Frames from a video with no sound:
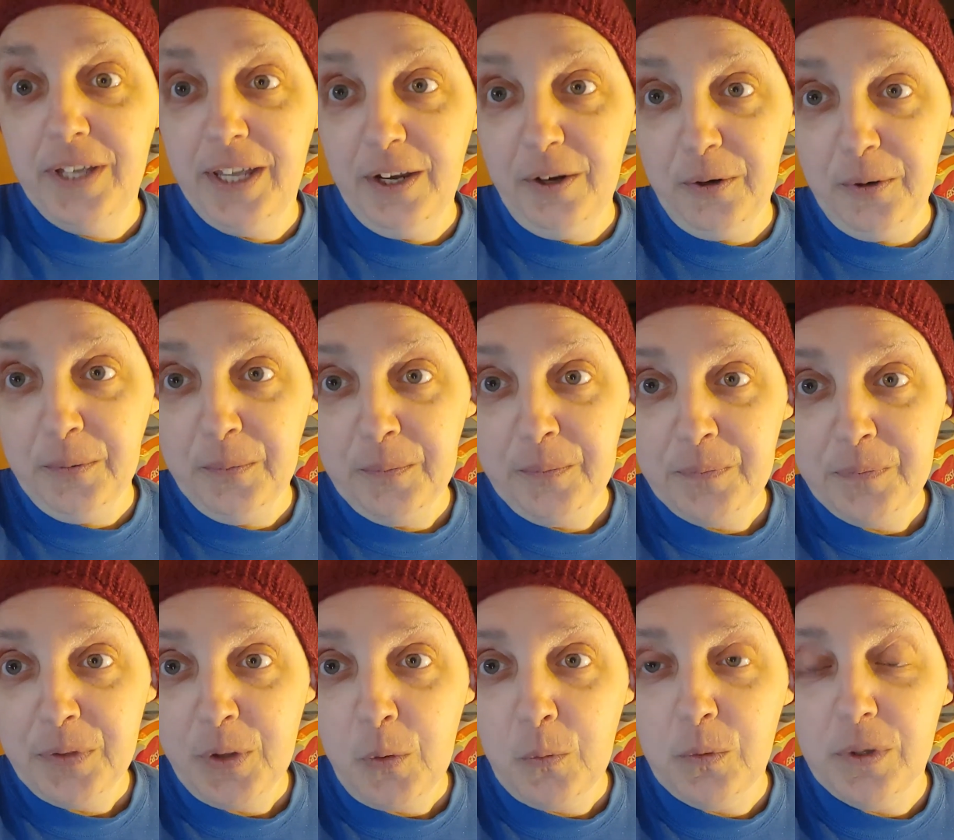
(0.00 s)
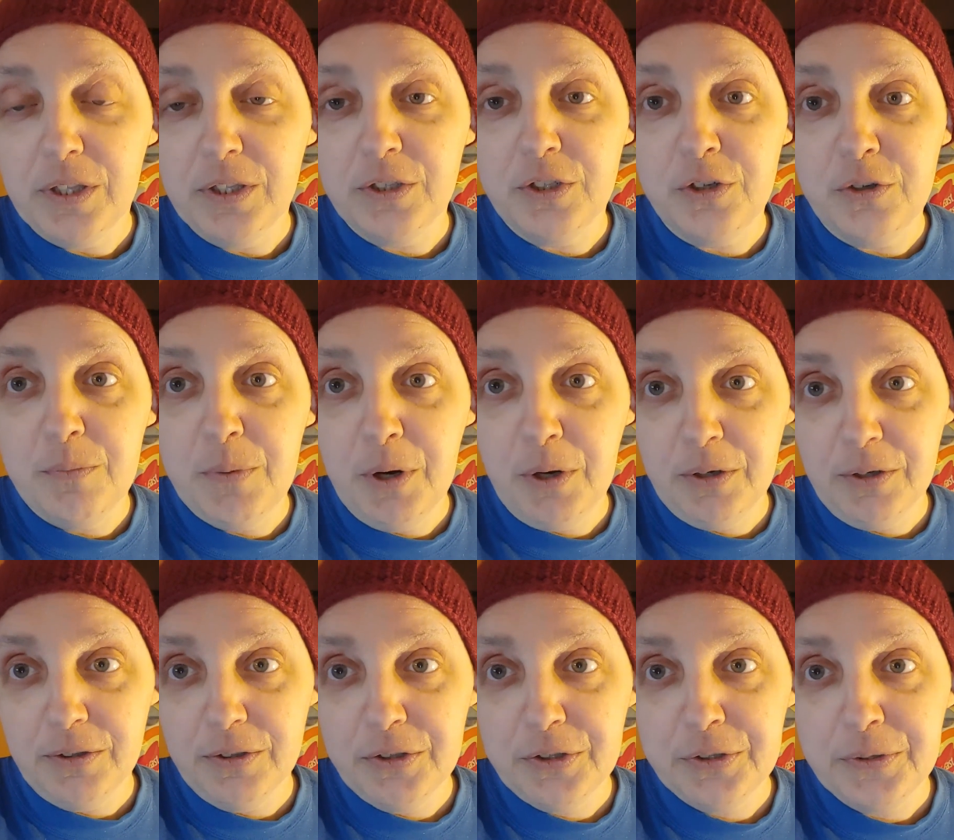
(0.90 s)
here with two
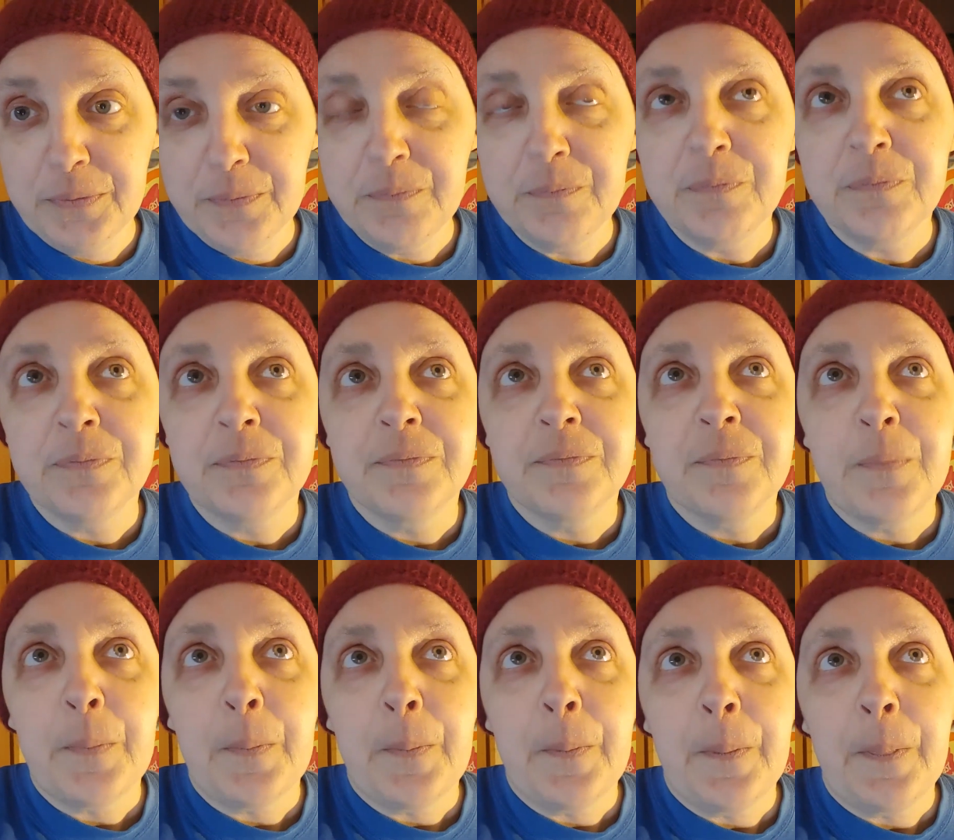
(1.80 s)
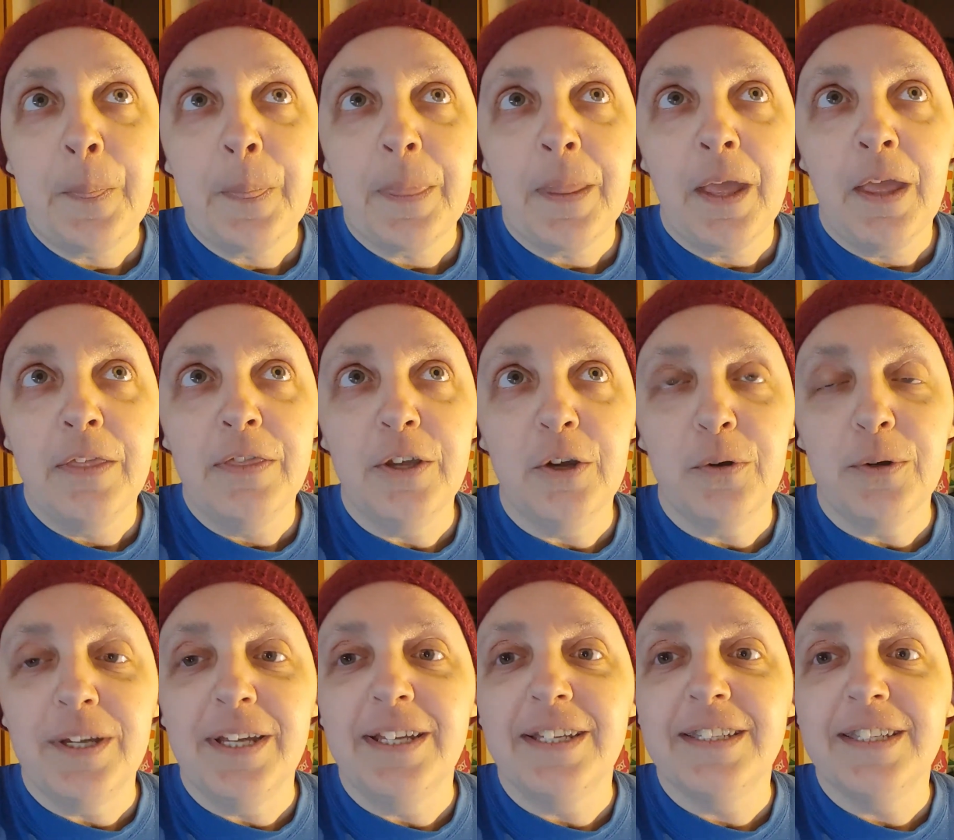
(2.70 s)
burners, there
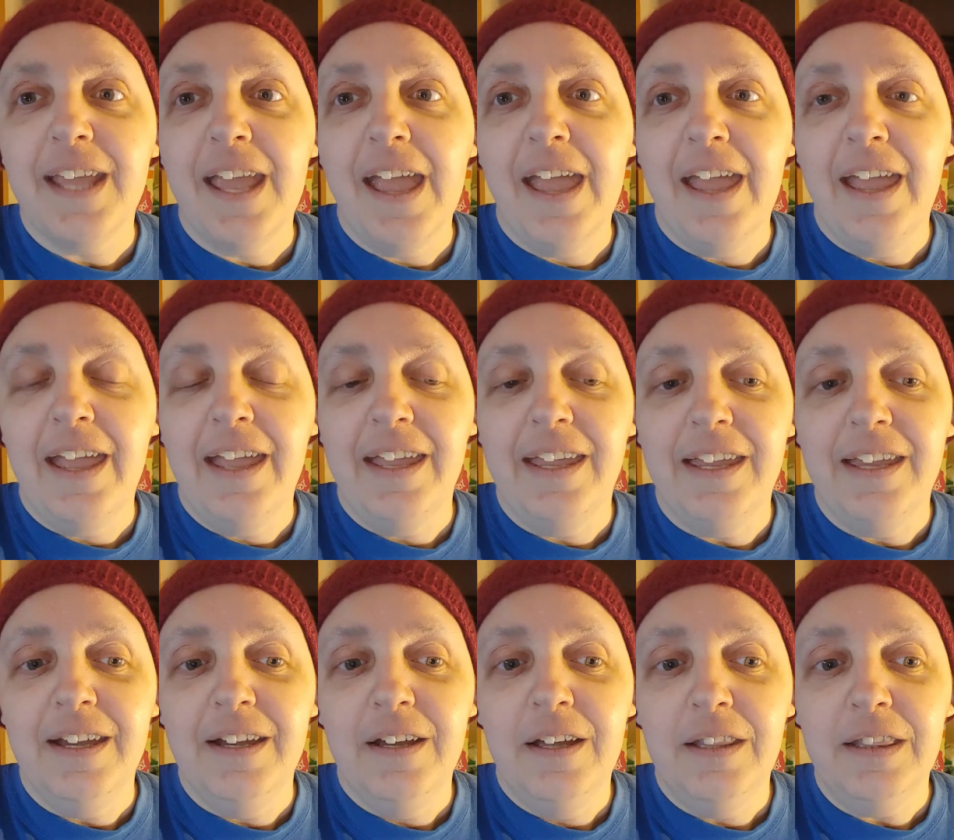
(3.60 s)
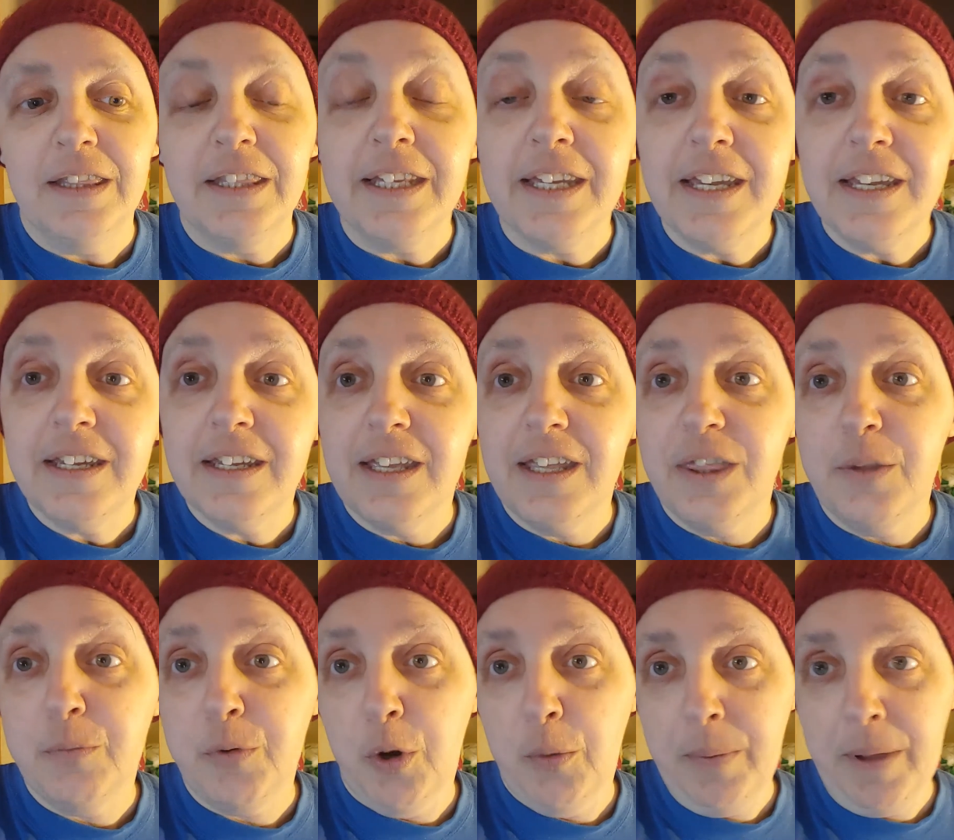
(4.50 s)
is a leak in the
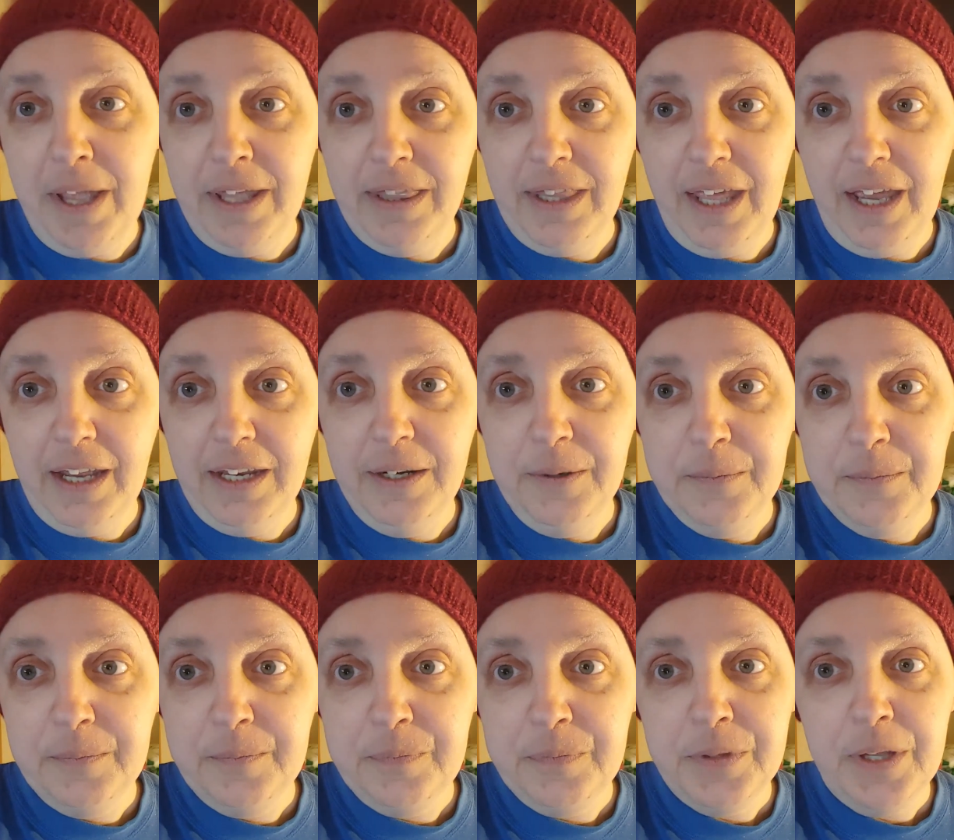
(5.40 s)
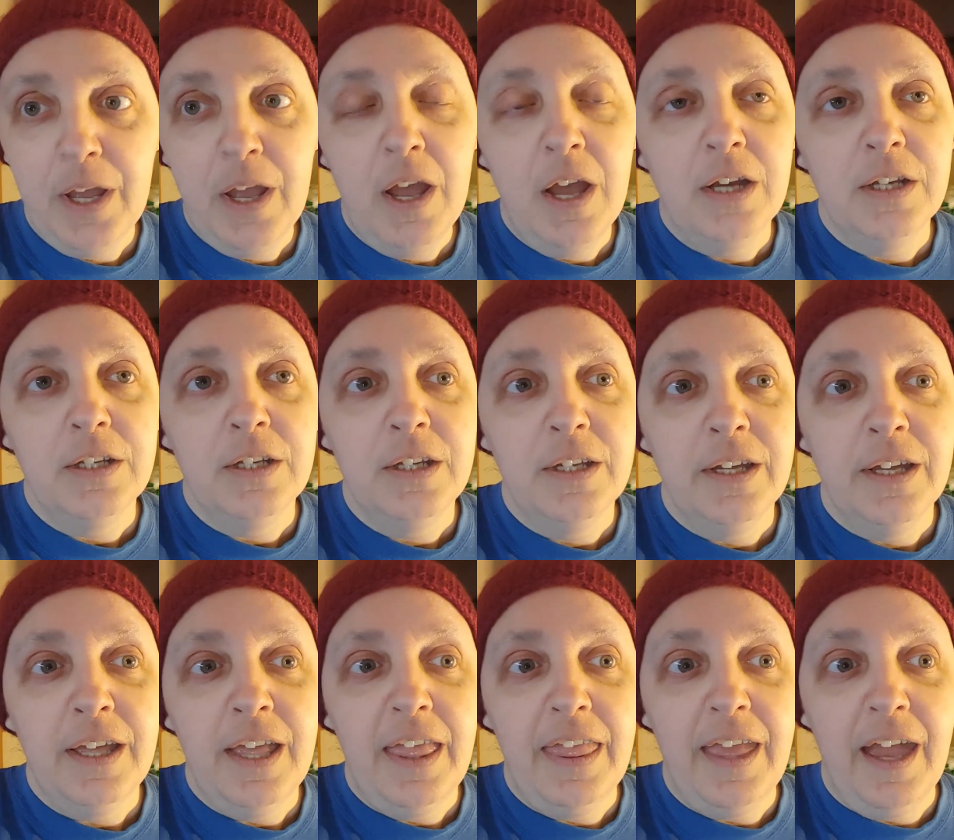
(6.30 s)
propane line
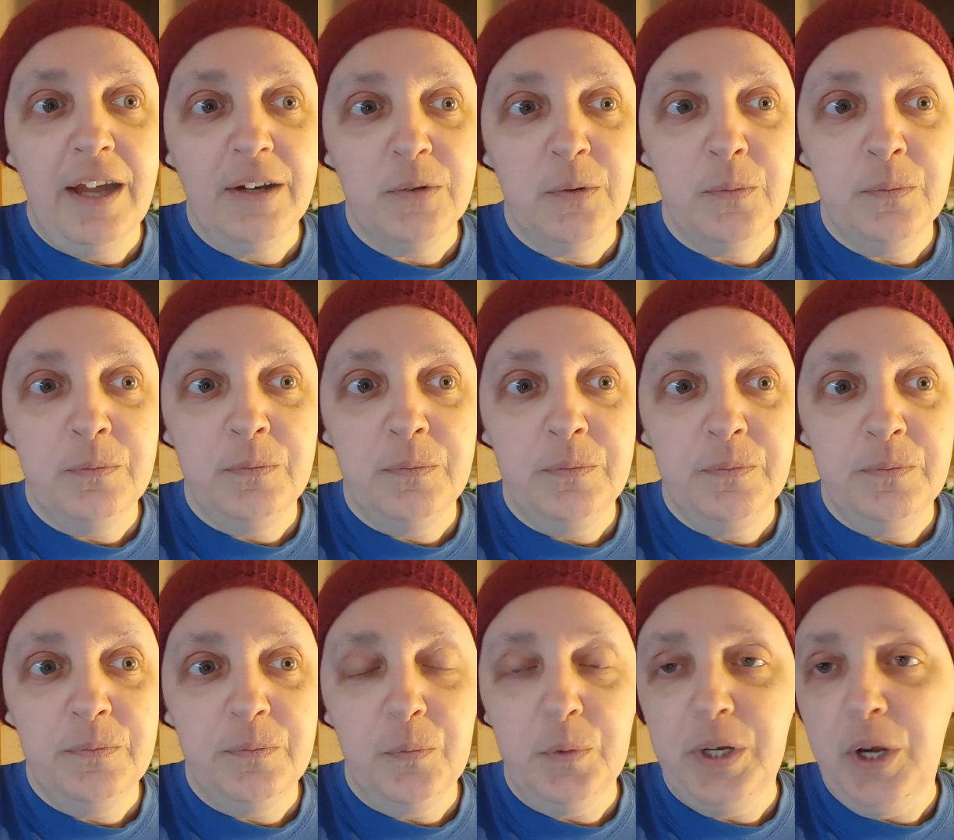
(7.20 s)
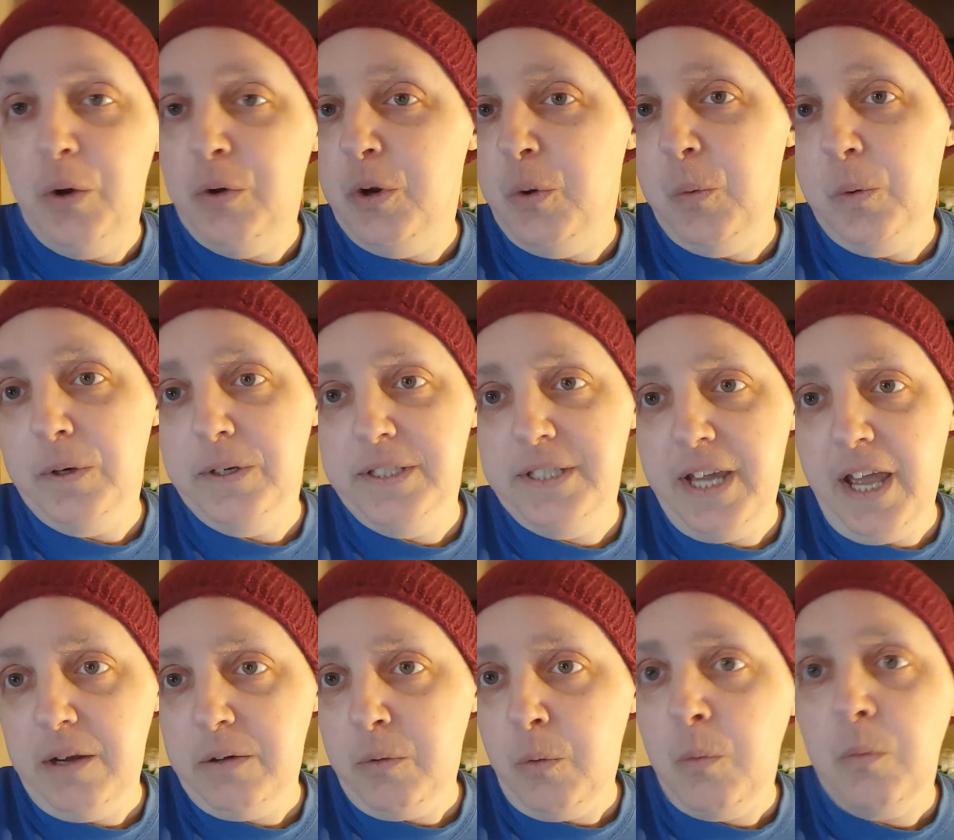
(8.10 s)
that we don't know where it's
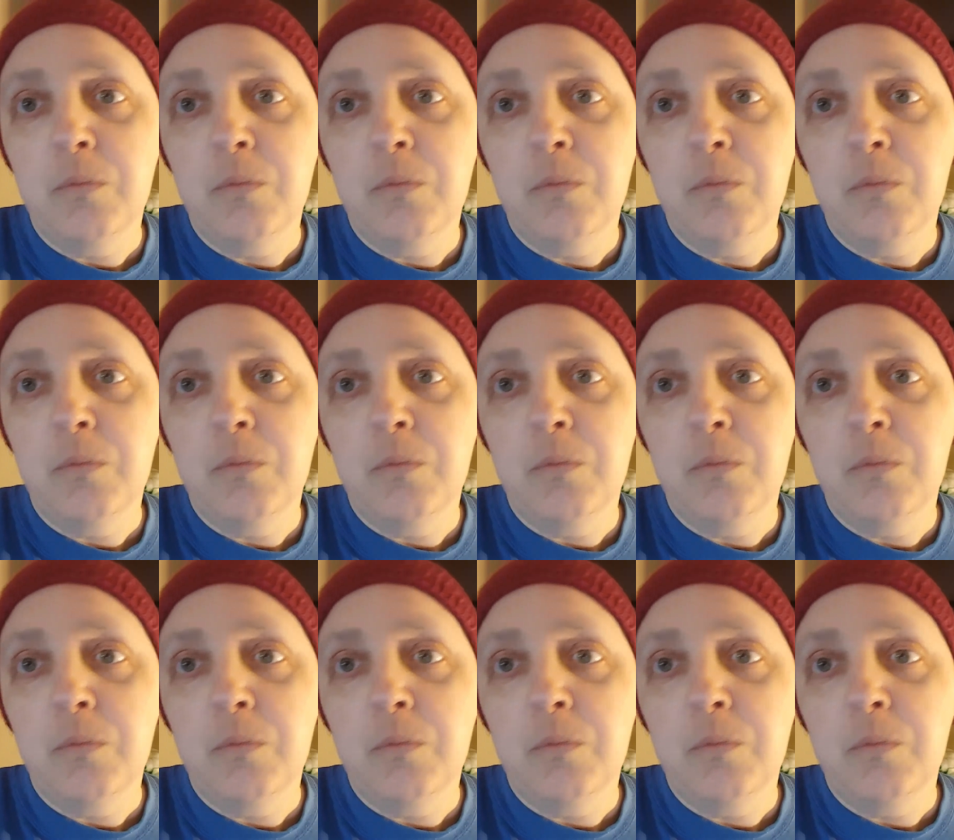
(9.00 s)
at.